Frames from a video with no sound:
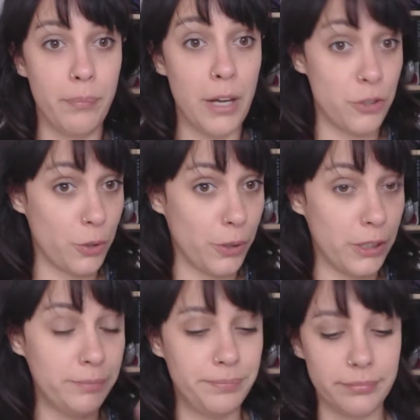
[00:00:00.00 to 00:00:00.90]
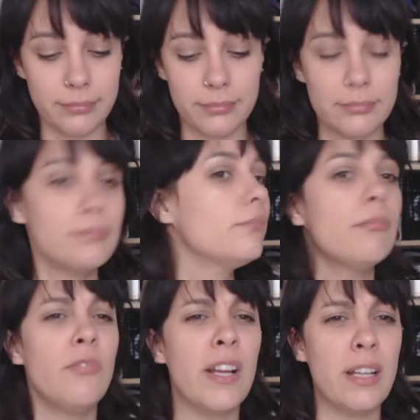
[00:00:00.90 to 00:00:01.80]
petrichor.
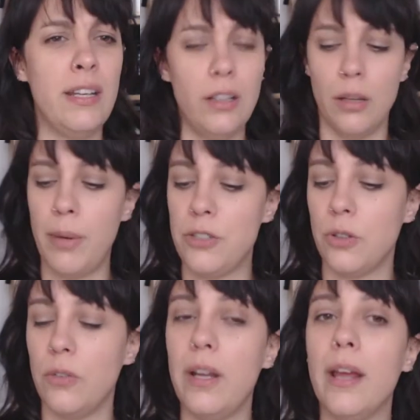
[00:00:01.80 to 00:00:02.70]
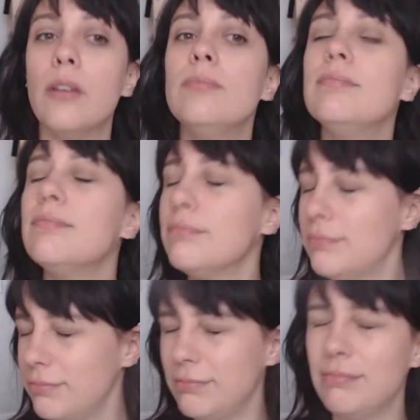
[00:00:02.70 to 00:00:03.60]
In fact, I need a little petrichor right now.
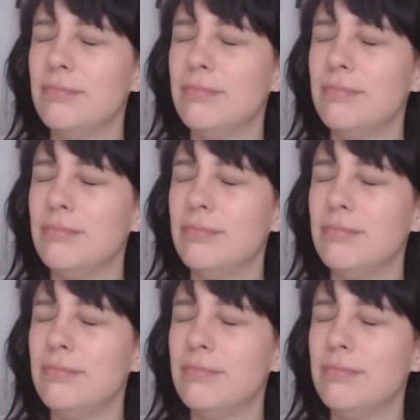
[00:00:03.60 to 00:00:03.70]
Oh